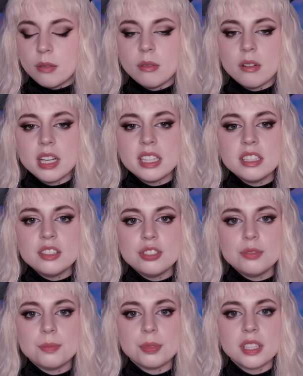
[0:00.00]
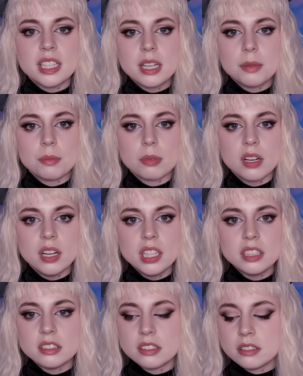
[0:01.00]
Why did you bring a
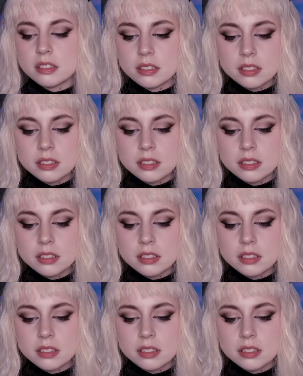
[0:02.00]
brush?